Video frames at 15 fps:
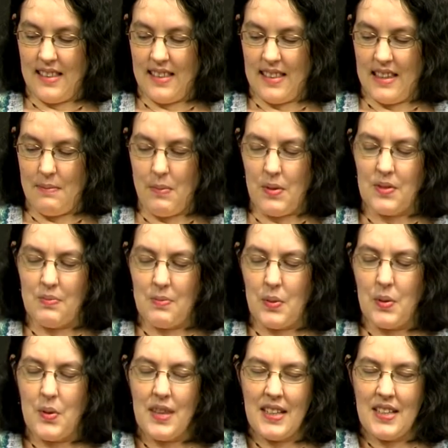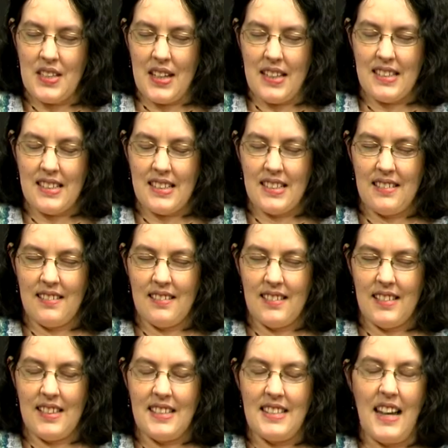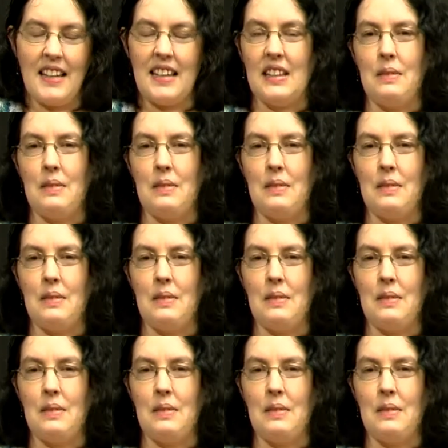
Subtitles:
It was more than just studying